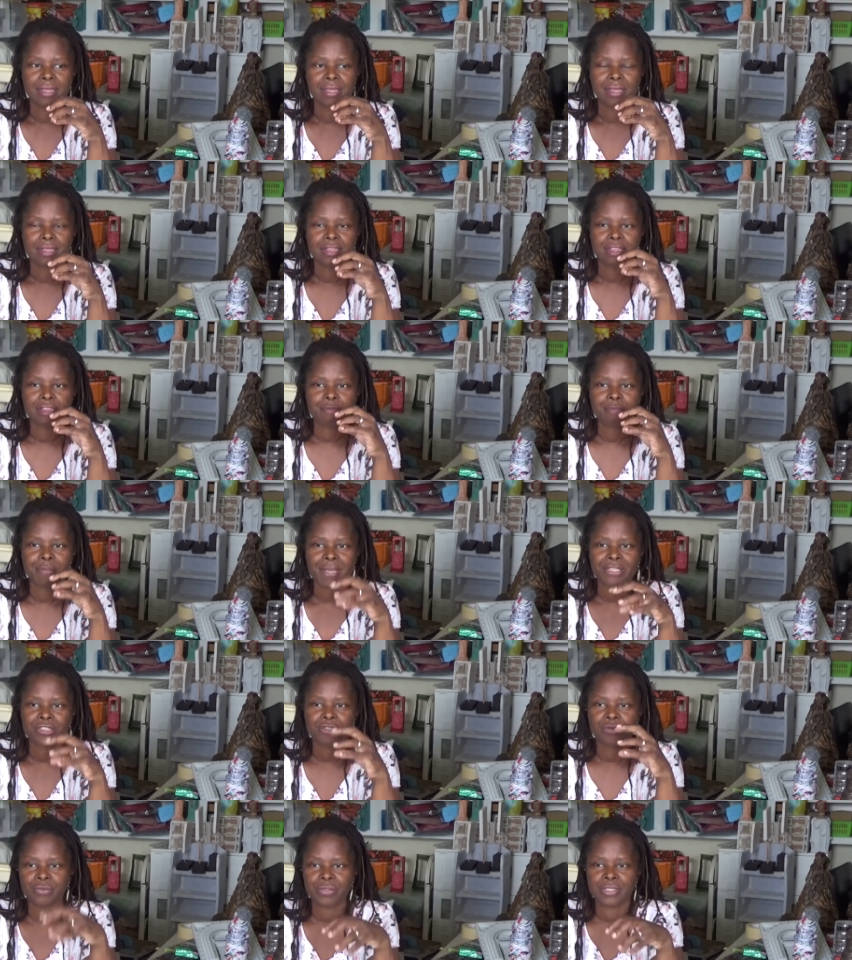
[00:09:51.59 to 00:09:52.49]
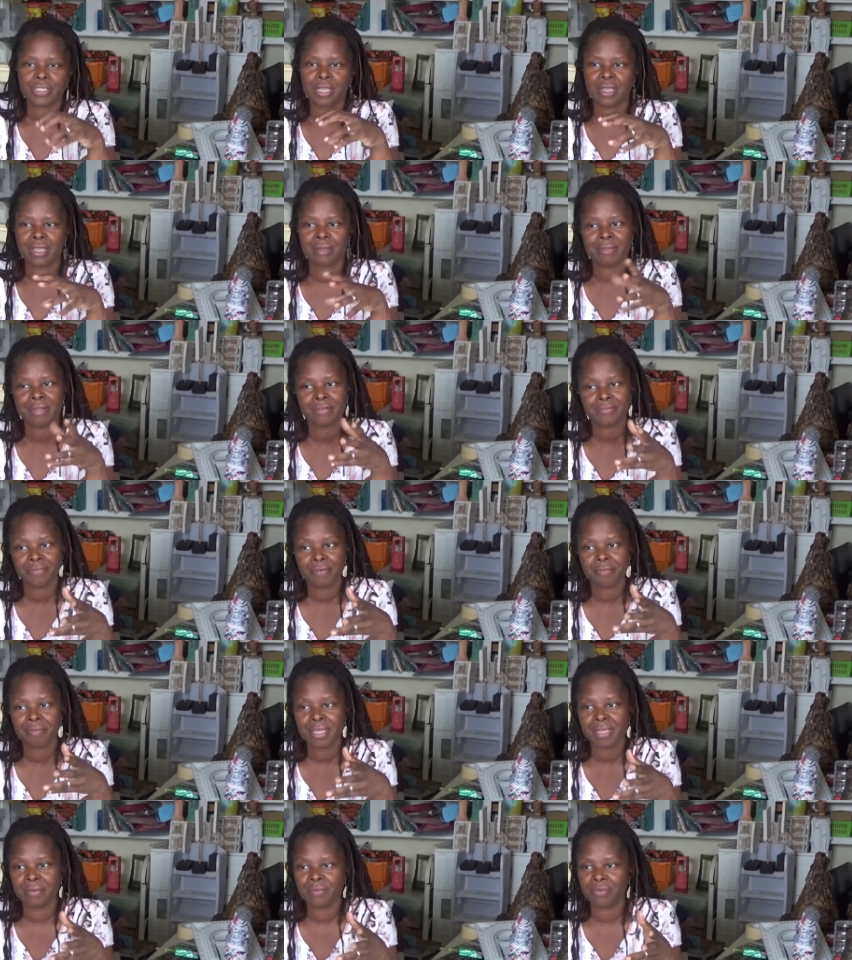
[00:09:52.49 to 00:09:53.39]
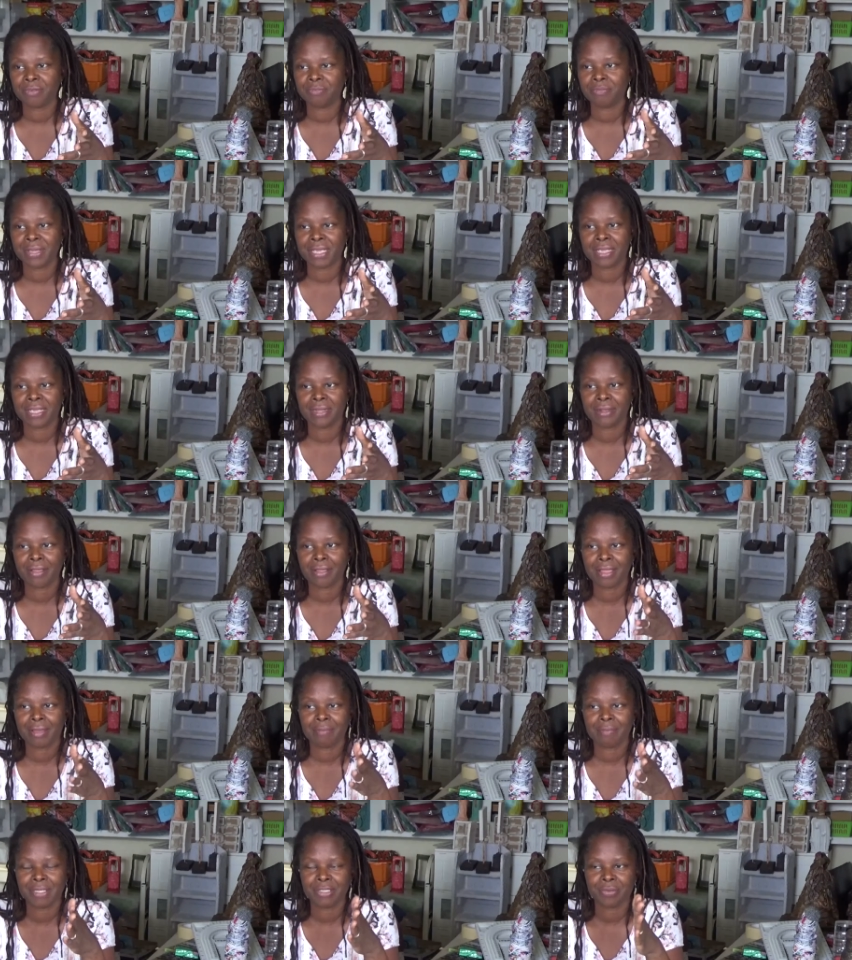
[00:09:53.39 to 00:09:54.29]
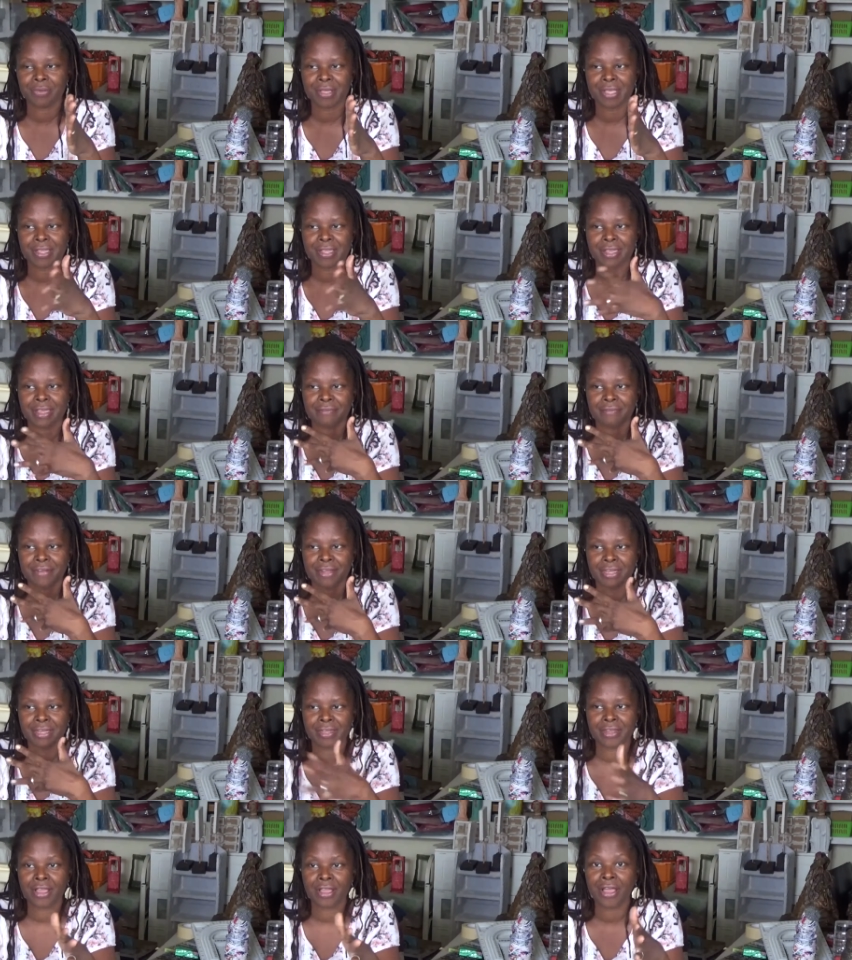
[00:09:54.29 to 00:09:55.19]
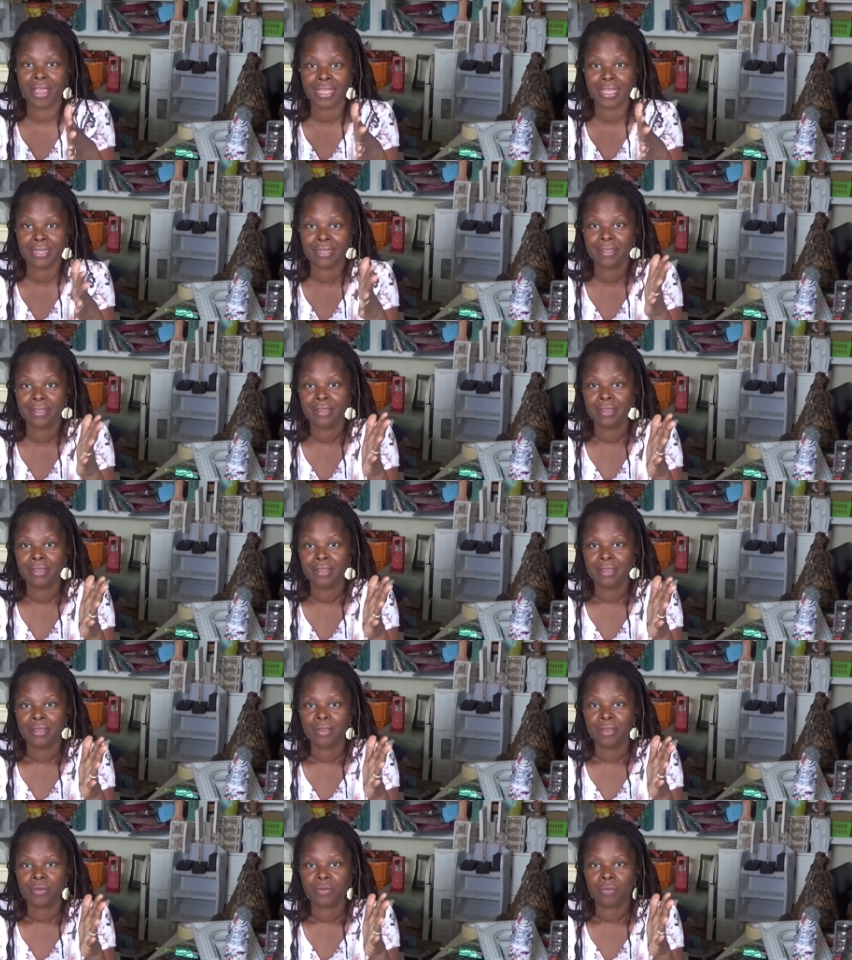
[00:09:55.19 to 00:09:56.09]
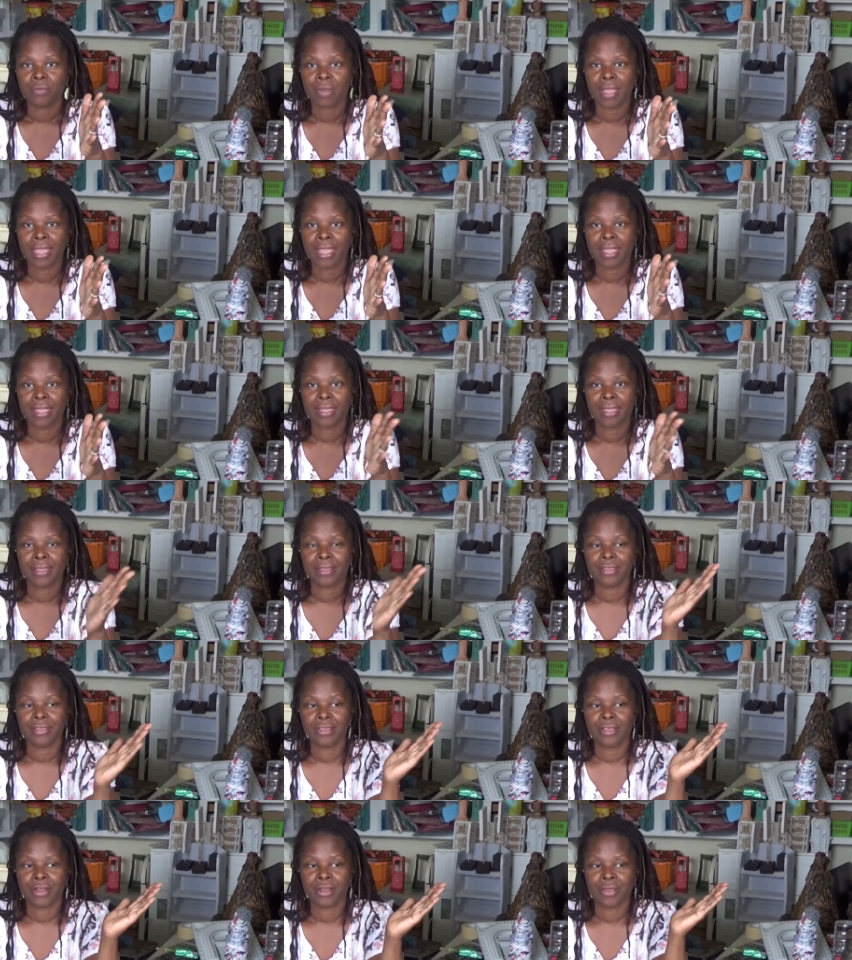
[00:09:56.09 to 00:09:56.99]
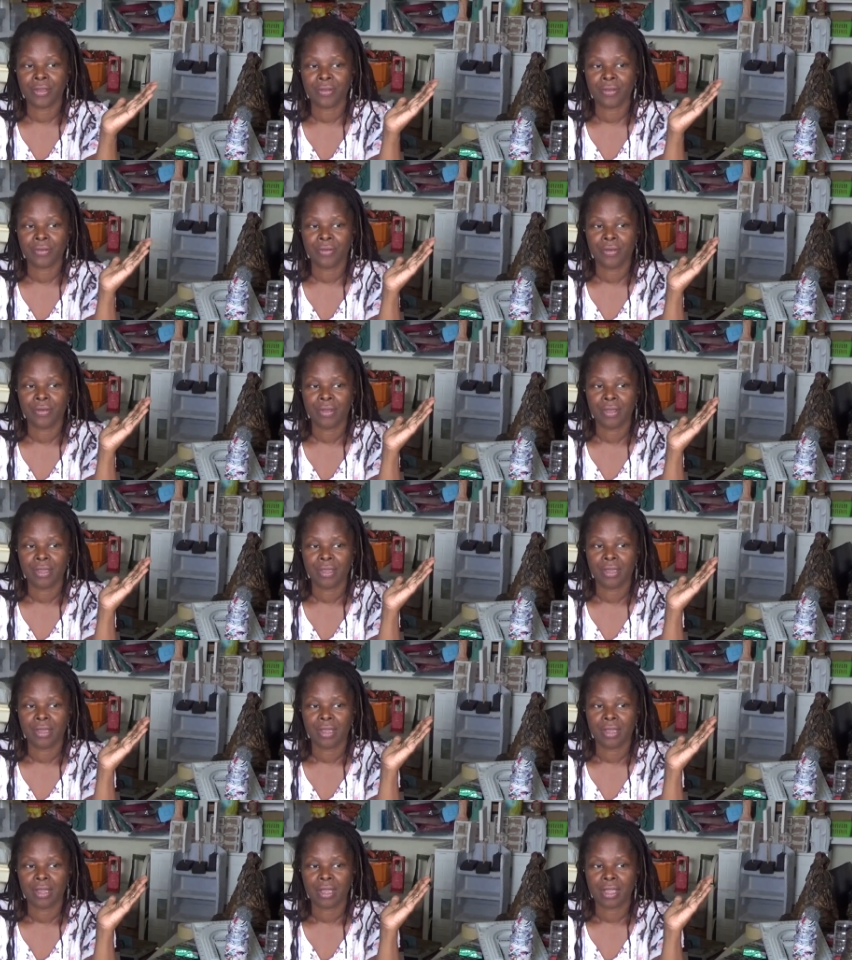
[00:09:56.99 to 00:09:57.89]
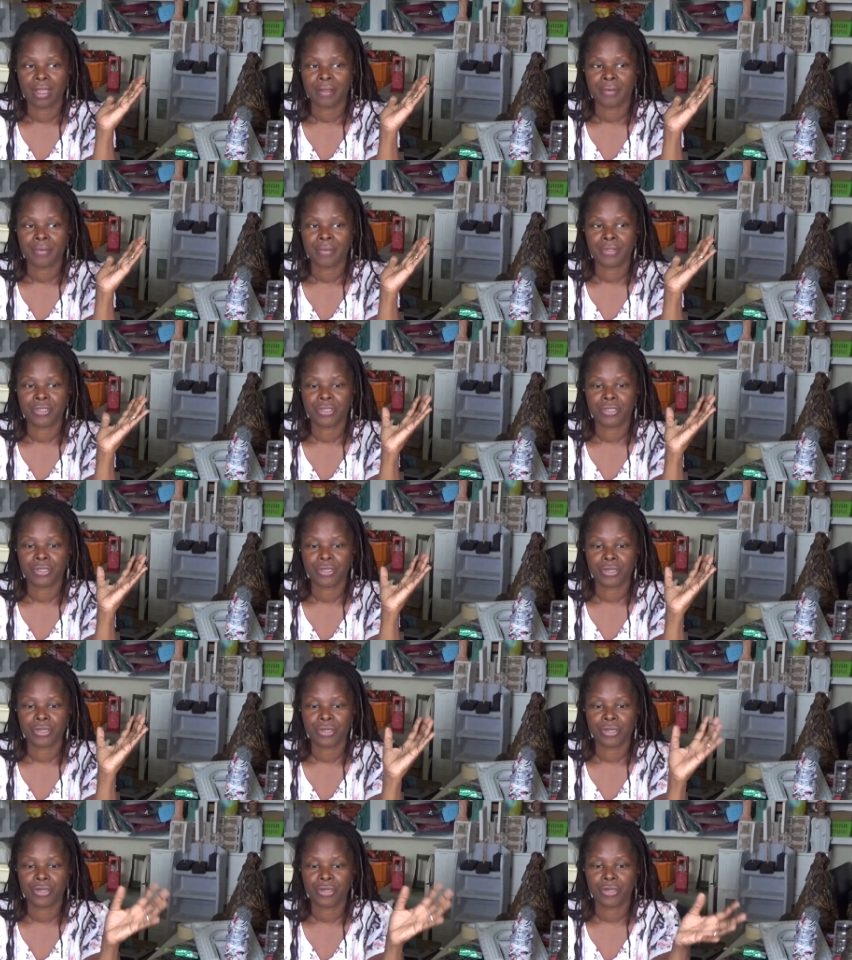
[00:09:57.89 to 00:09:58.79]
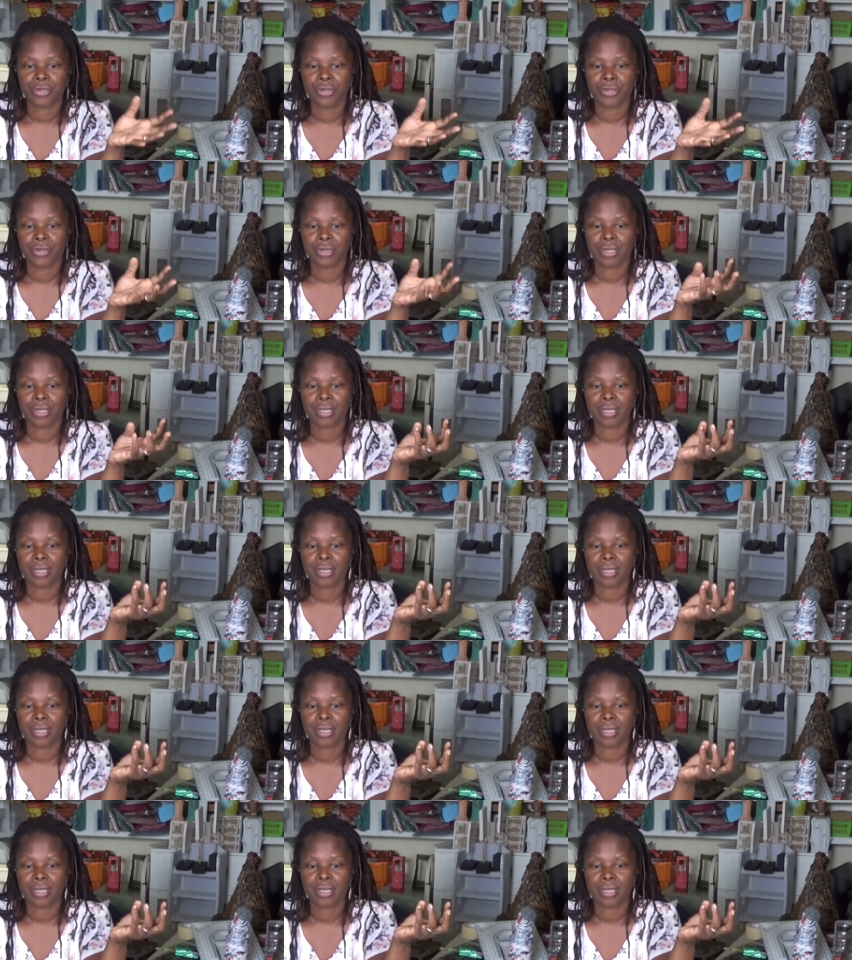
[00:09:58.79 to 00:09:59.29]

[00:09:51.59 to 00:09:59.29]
special time, and for me it would be like between 7 and 9, where, you know, I would cook